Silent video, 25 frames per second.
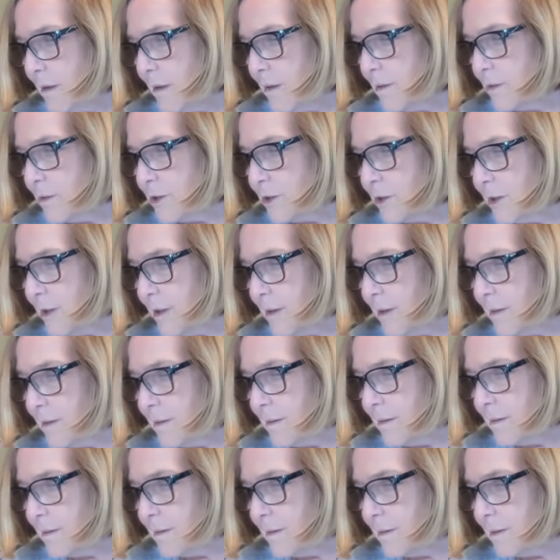Oh shit,
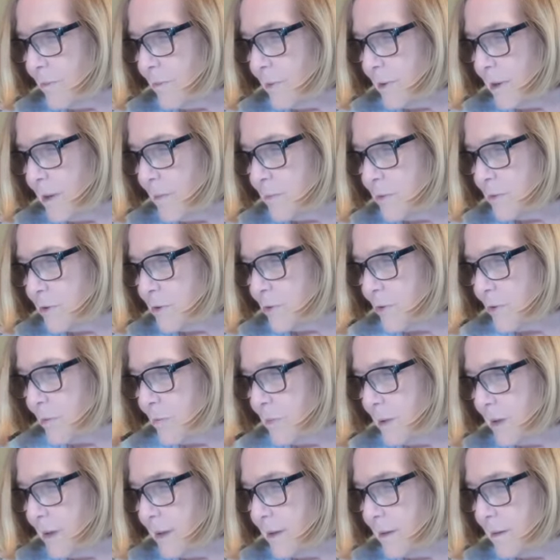it went up to
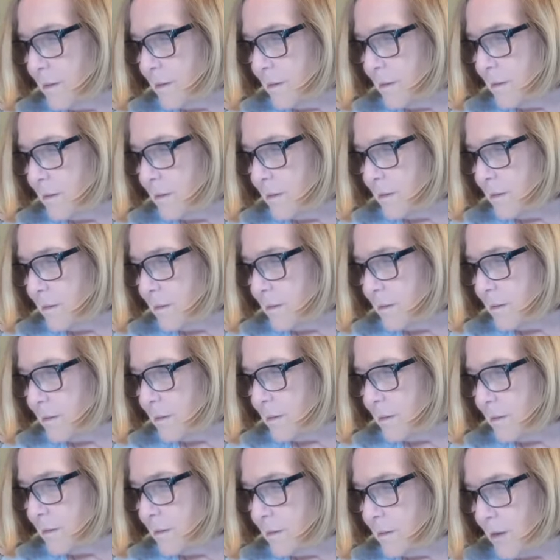tourmaline.
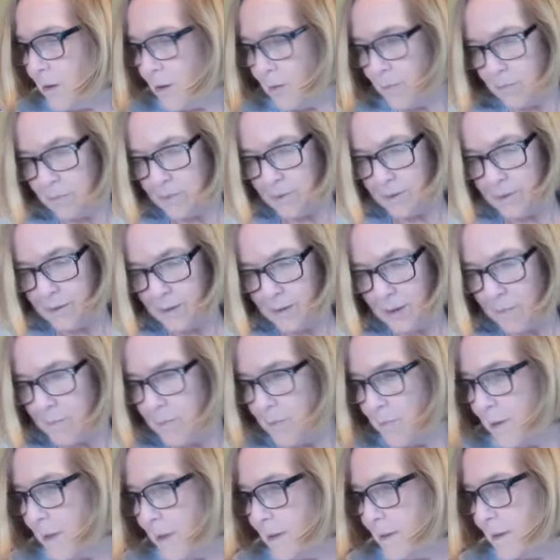Oh, it's
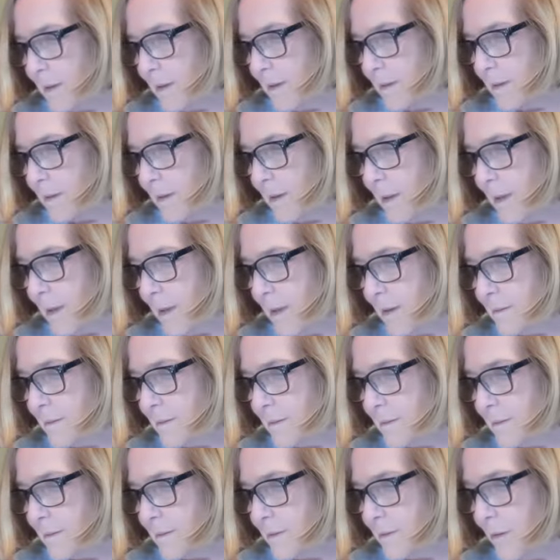coming back down to
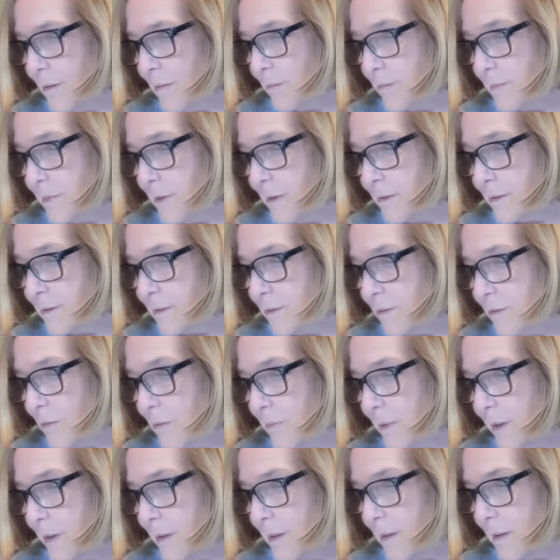glass. Oh, no, it's
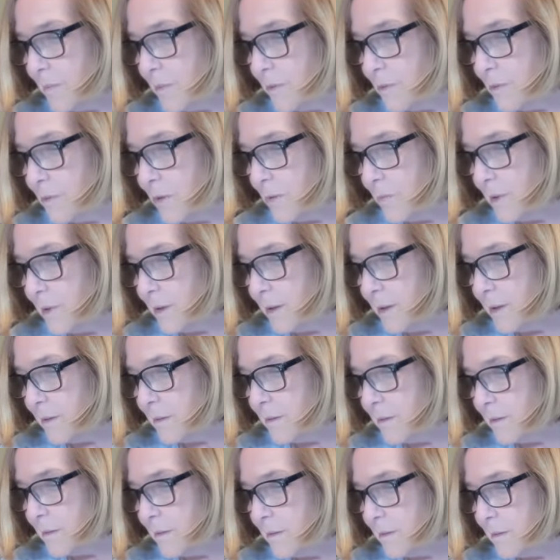going back up to
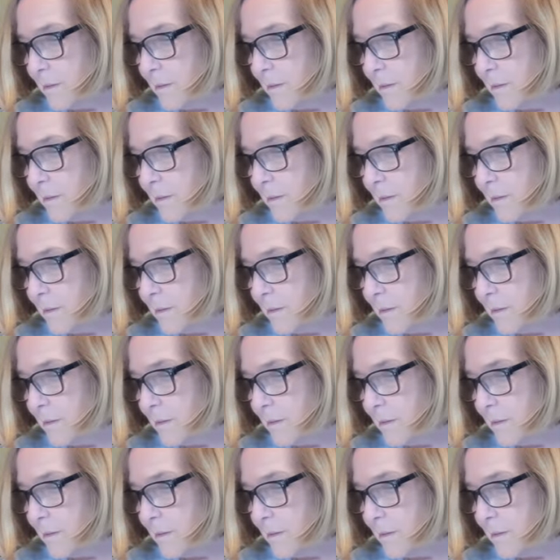tourmaline.